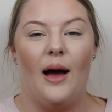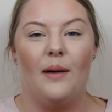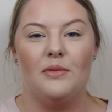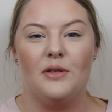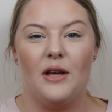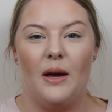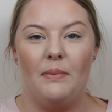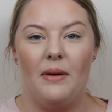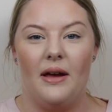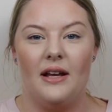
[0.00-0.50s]

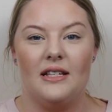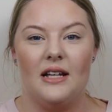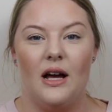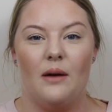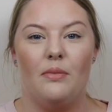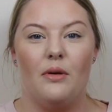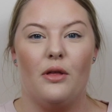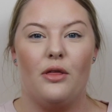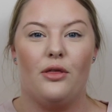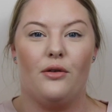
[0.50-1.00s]
So I picked
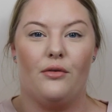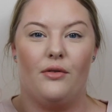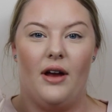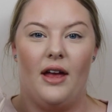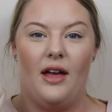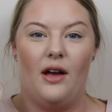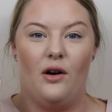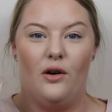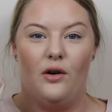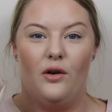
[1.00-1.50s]
up
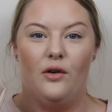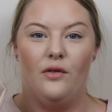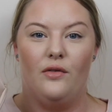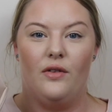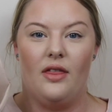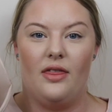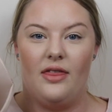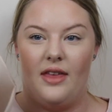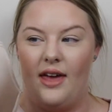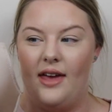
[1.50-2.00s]
3
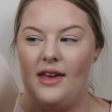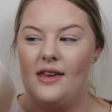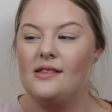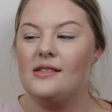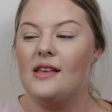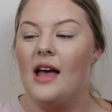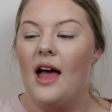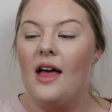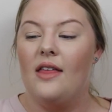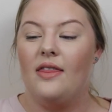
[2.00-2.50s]
of
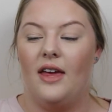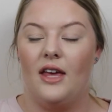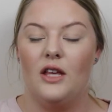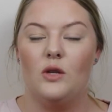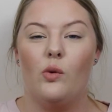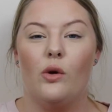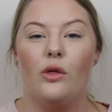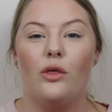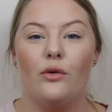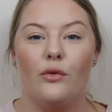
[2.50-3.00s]
these.
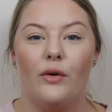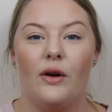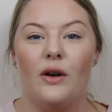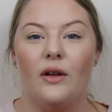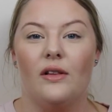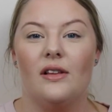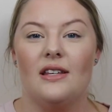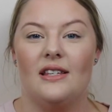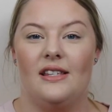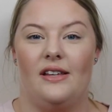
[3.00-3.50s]
These were
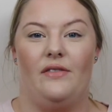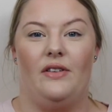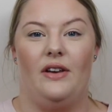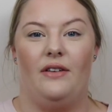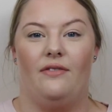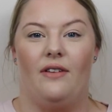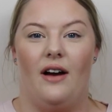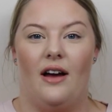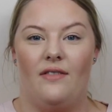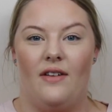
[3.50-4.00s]

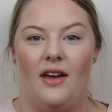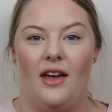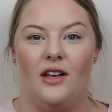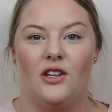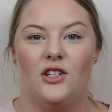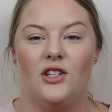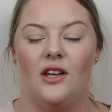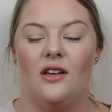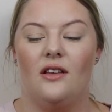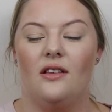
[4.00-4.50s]
$3.75
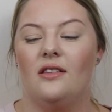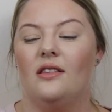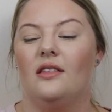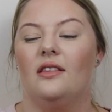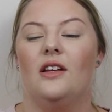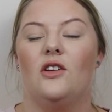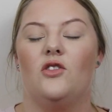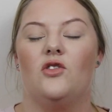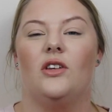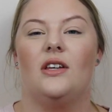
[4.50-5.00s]
each.
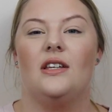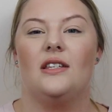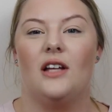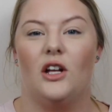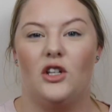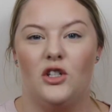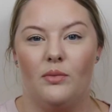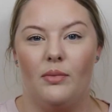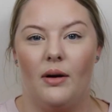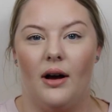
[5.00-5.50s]
Literally
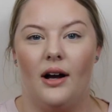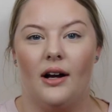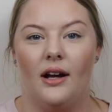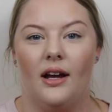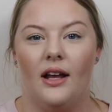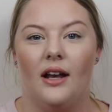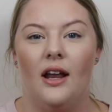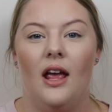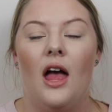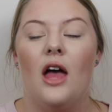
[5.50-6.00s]
such a
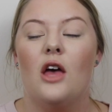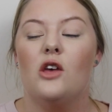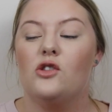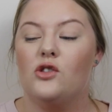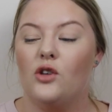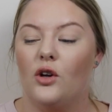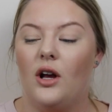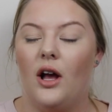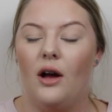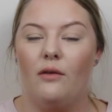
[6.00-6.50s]
bargain.
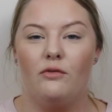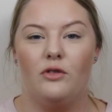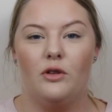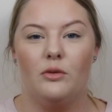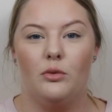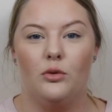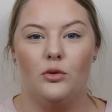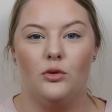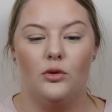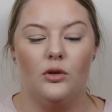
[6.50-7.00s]
So
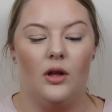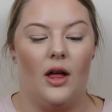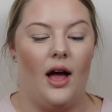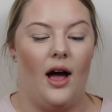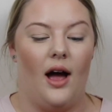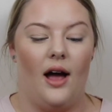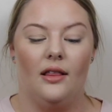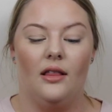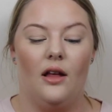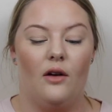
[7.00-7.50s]
comfortable.
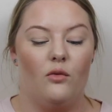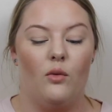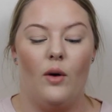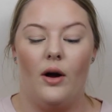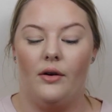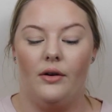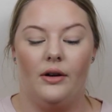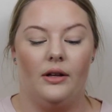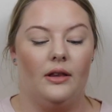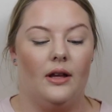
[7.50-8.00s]
I love
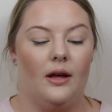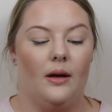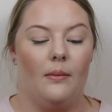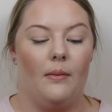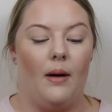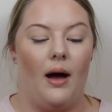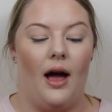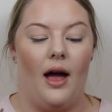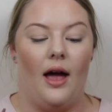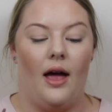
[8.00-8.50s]
wearing them.
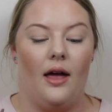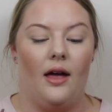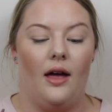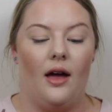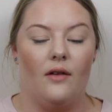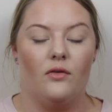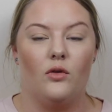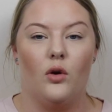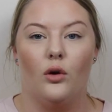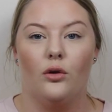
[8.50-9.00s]
I
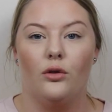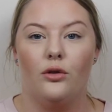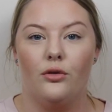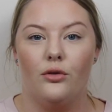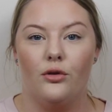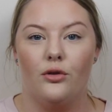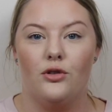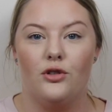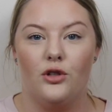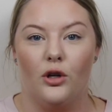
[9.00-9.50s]
have gone
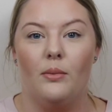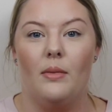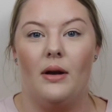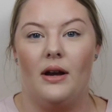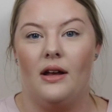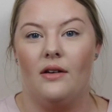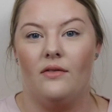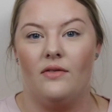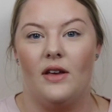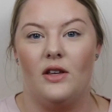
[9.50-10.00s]
through so
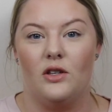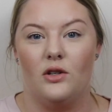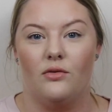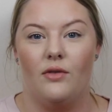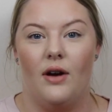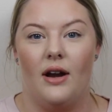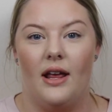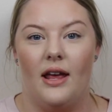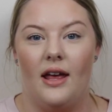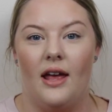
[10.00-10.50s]
many of these
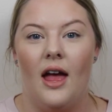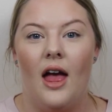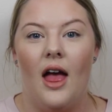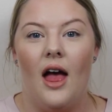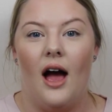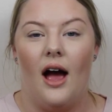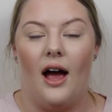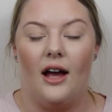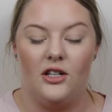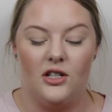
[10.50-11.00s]
already.
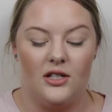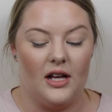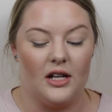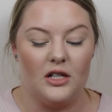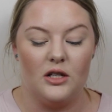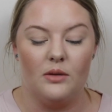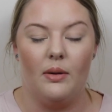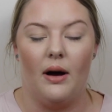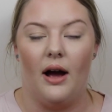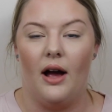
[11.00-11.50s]
I had
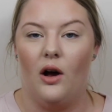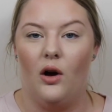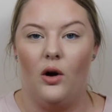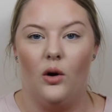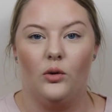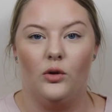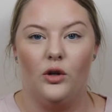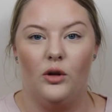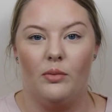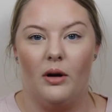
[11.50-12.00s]
to buy a
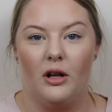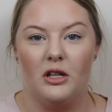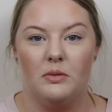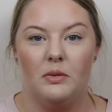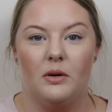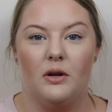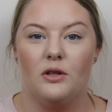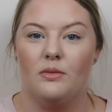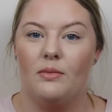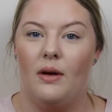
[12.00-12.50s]
whole new bunch
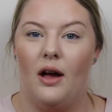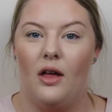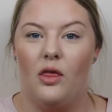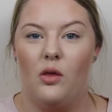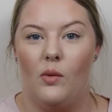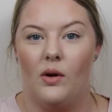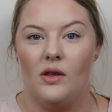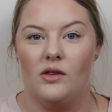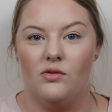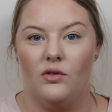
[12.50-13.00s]
because my
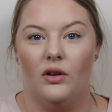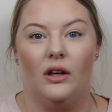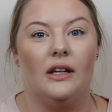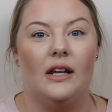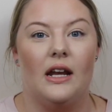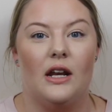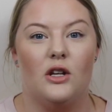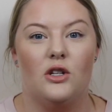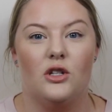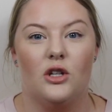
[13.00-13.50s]
other ones really
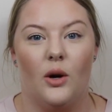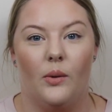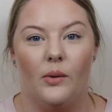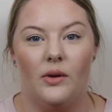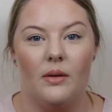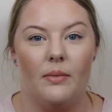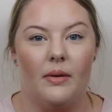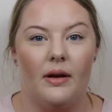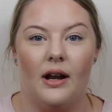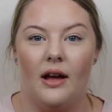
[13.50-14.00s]
needed to go
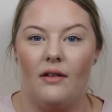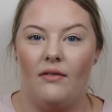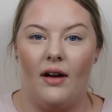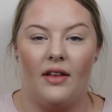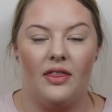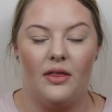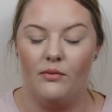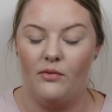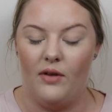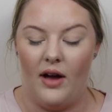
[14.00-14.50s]
in the bin. I've
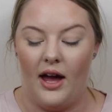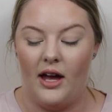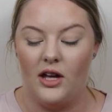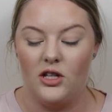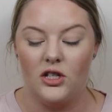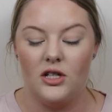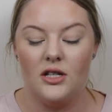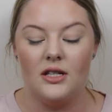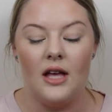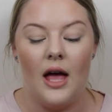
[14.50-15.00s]
had them for
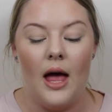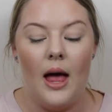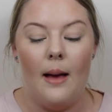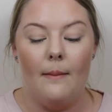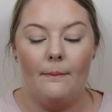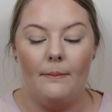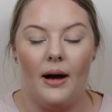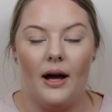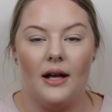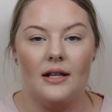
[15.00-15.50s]
ages.
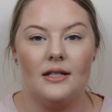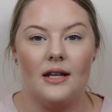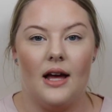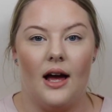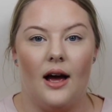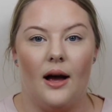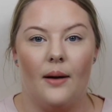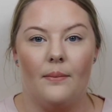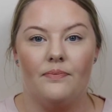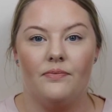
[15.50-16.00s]
But
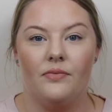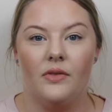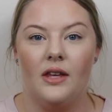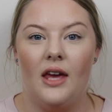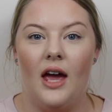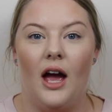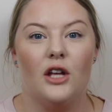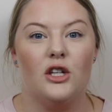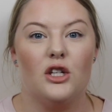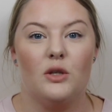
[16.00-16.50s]

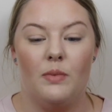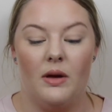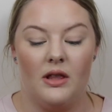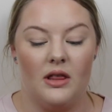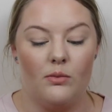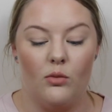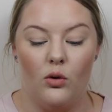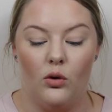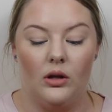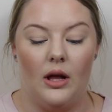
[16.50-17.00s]
yeah, I just picked
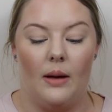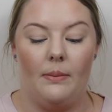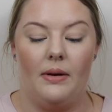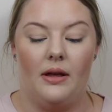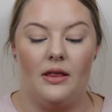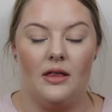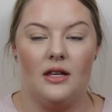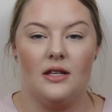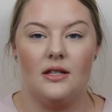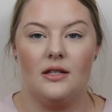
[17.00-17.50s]
them all up
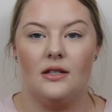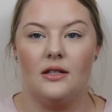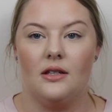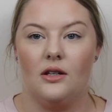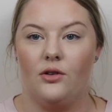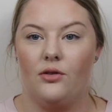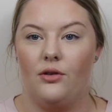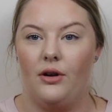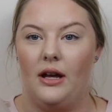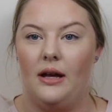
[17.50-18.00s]
in this
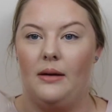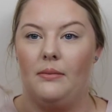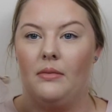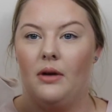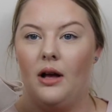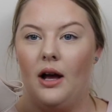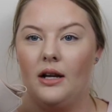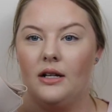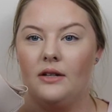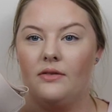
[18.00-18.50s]
cream
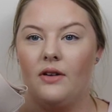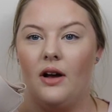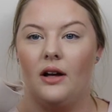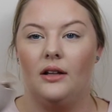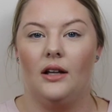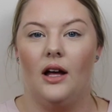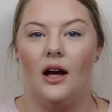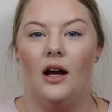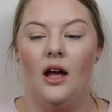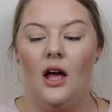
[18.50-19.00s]
kind of
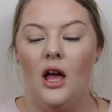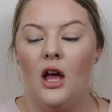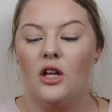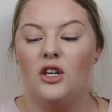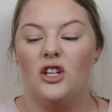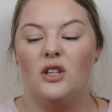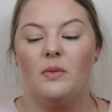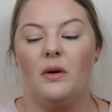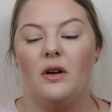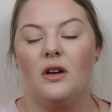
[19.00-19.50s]
color
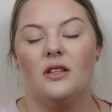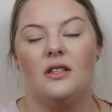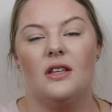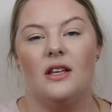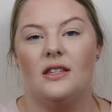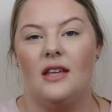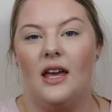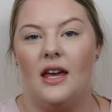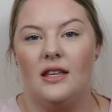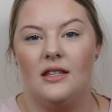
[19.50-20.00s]
just because
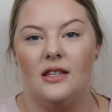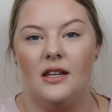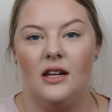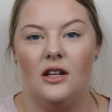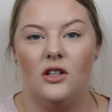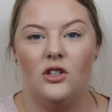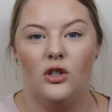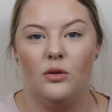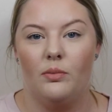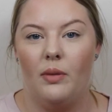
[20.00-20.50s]
it's
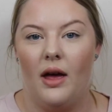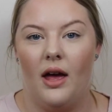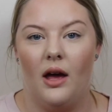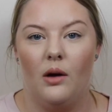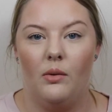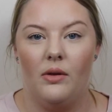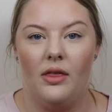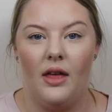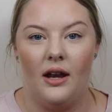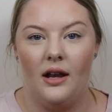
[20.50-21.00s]
easy to
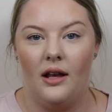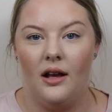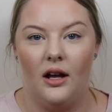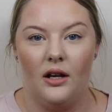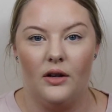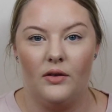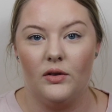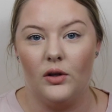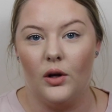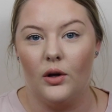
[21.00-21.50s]
pair with any
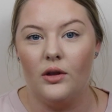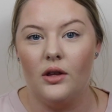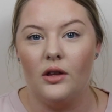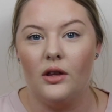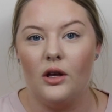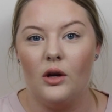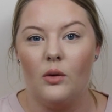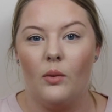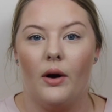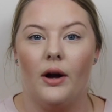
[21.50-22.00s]
kind of clothing
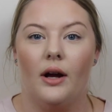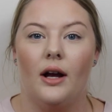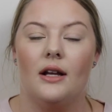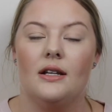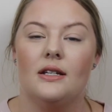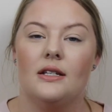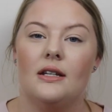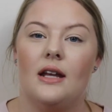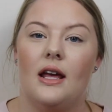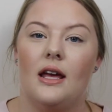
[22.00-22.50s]
that you're wearing
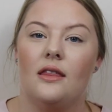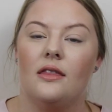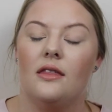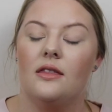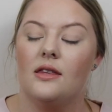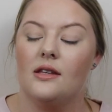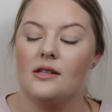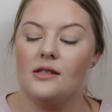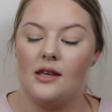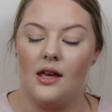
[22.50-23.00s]

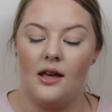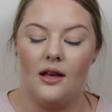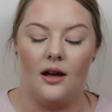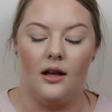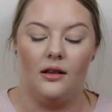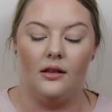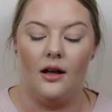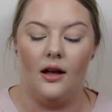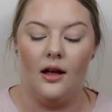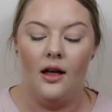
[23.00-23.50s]
underneath. The skin
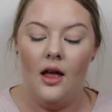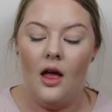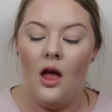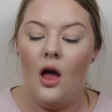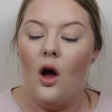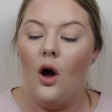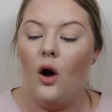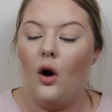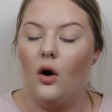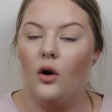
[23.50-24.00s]
color
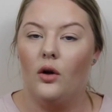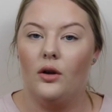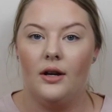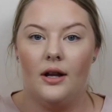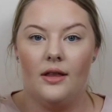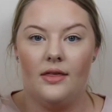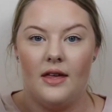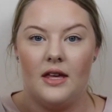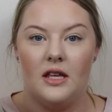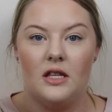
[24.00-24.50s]
on
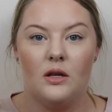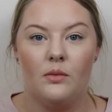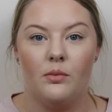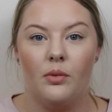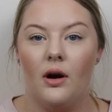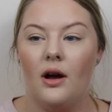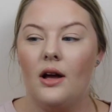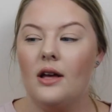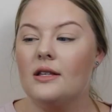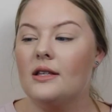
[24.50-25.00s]
these
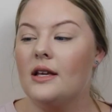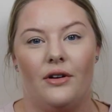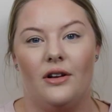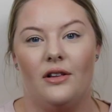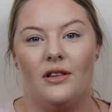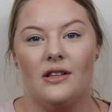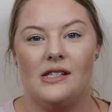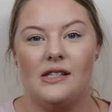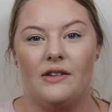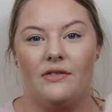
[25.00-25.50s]
bras,
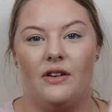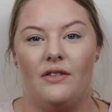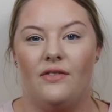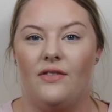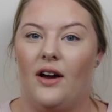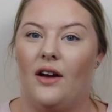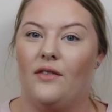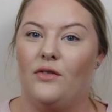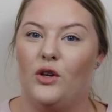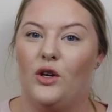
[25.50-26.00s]

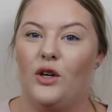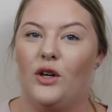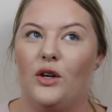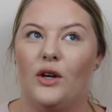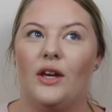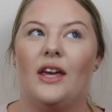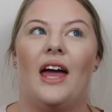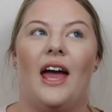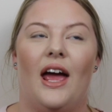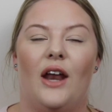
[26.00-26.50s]
$8.75.
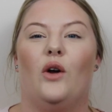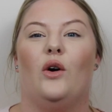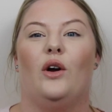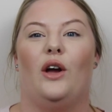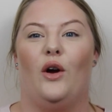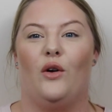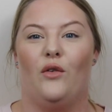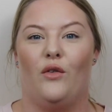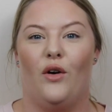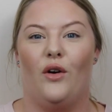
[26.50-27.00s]
You cannot
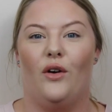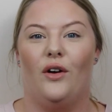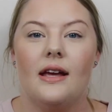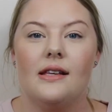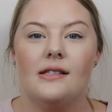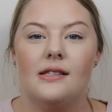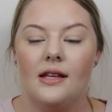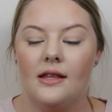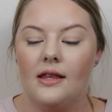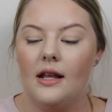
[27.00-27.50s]
go wrong.
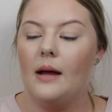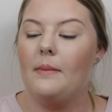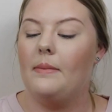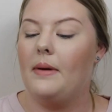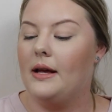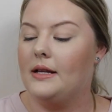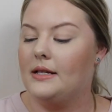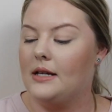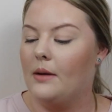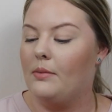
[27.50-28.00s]
Next thing that I
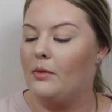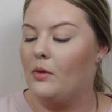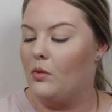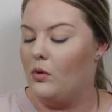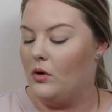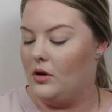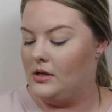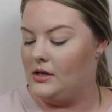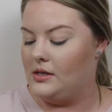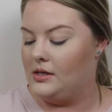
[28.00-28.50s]
picked up
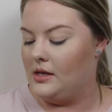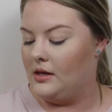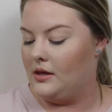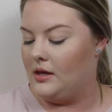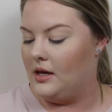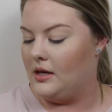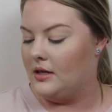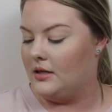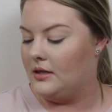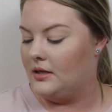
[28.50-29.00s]
was
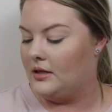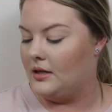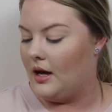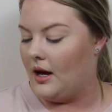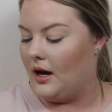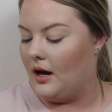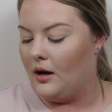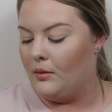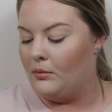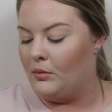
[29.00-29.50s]
this
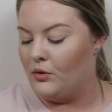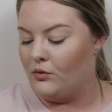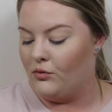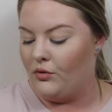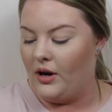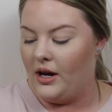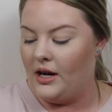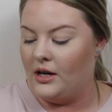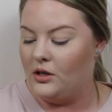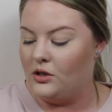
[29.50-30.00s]

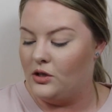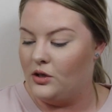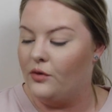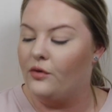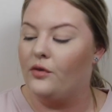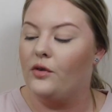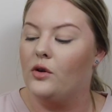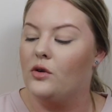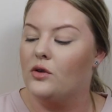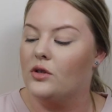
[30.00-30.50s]
reed
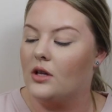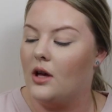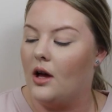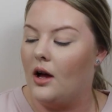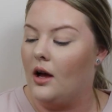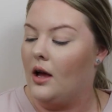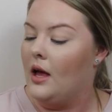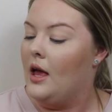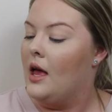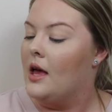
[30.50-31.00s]

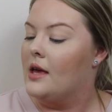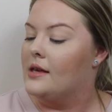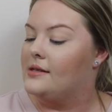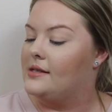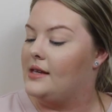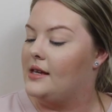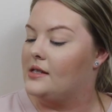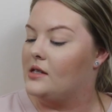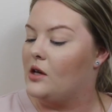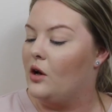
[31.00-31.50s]
diffuser,
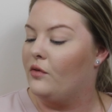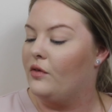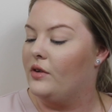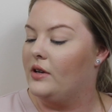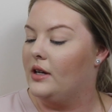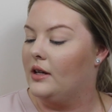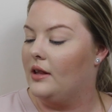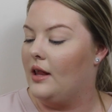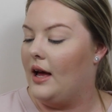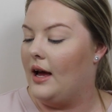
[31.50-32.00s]
sea salt
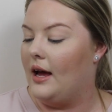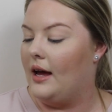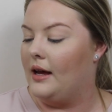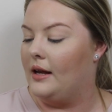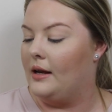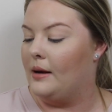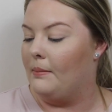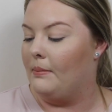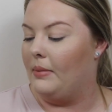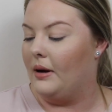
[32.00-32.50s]
vanilla
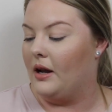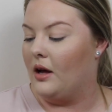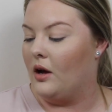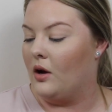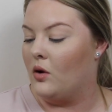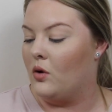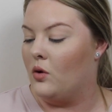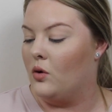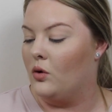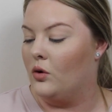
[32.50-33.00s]
and butter
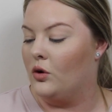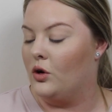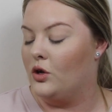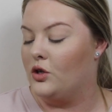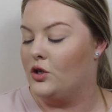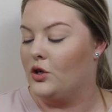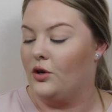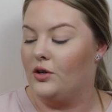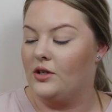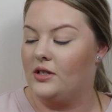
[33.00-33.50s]
accord
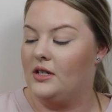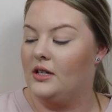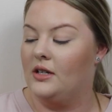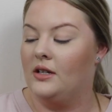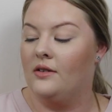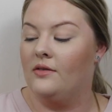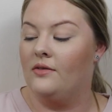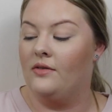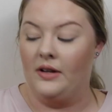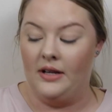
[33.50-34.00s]

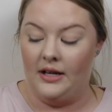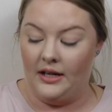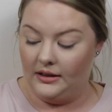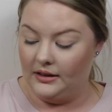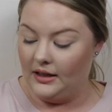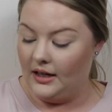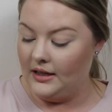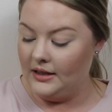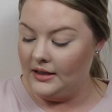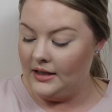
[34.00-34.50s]
toasted
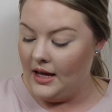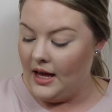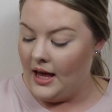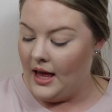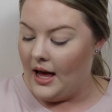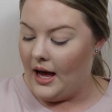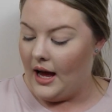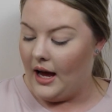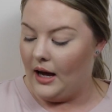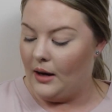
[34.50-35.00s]
vanilla.
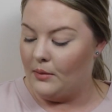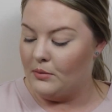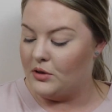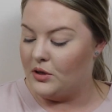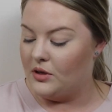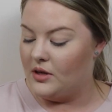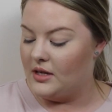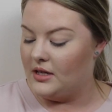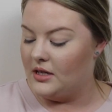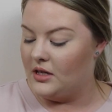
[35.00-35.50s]

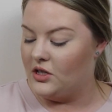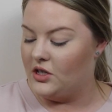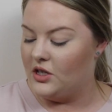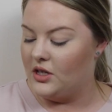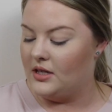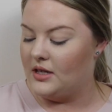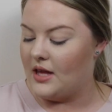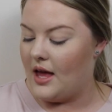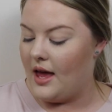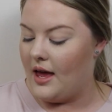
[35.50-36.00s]
So this is
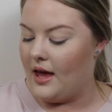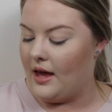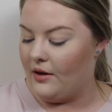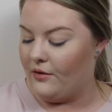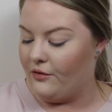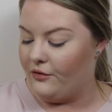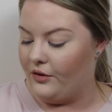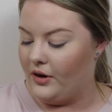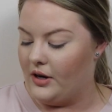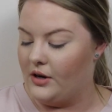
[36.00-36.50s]
just a
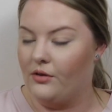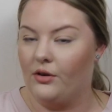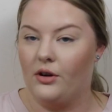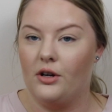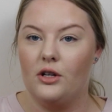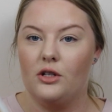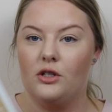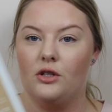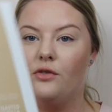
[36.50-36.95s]
fragrant